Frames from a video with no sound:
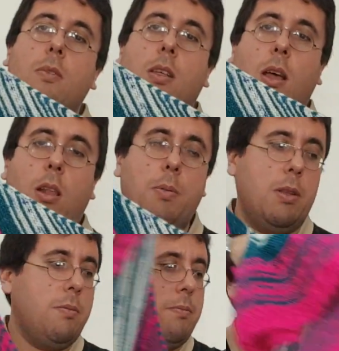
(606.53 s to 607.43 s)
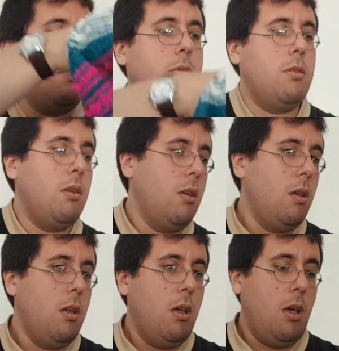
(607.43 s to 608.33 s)
and I love it.
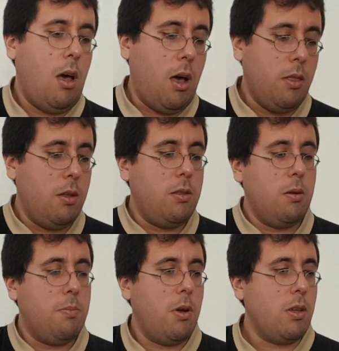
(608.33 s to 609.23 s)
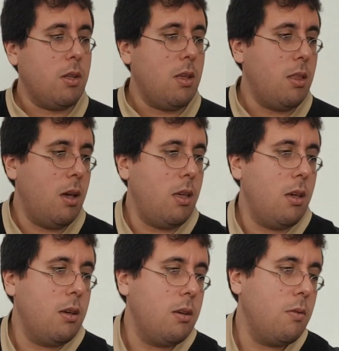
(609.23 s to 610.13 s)
And the third project that
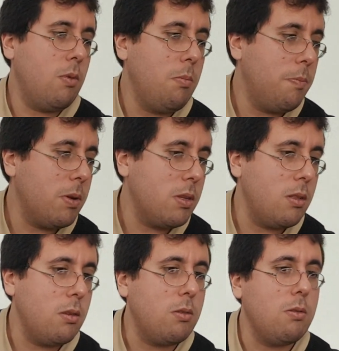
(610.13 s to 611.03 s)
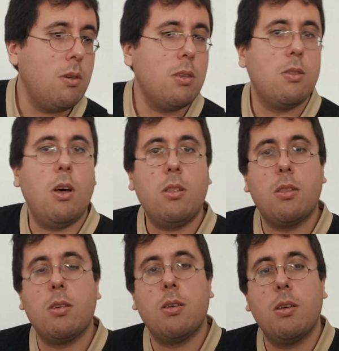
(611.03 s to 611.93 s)
I will be presenting you is
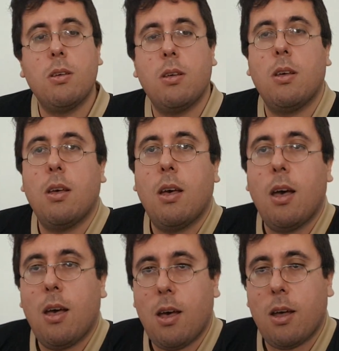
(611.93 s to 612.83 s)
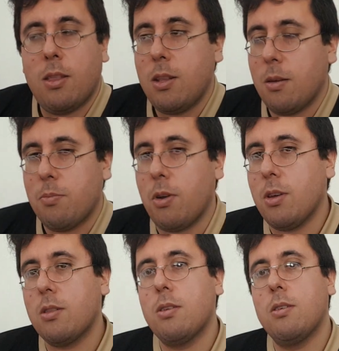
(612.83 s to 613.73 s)
not a knitting
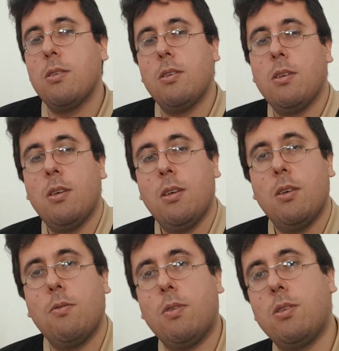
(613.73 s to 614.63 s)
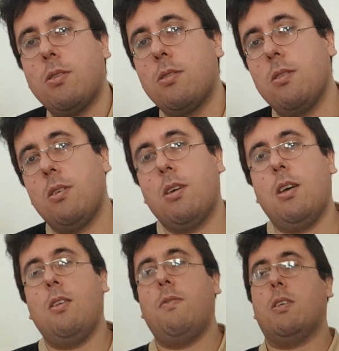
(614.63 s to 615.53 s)
project, which is
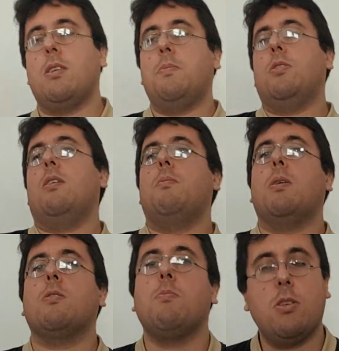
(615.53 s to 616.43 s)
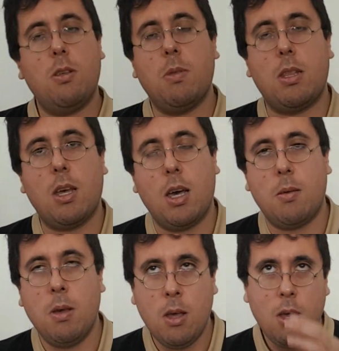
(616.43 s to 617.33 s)
kind of exceptional because most of the
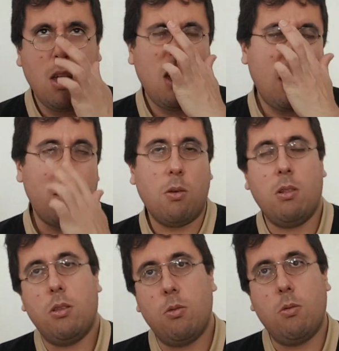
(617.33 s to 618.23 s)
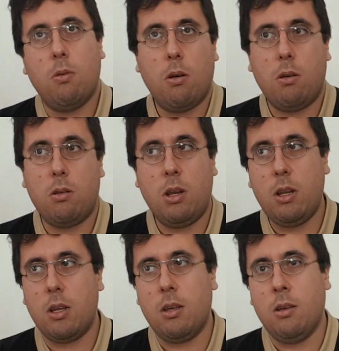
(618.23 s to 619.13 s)
time I only do
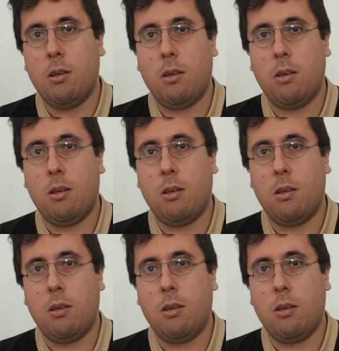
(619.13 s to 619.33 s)
knitting.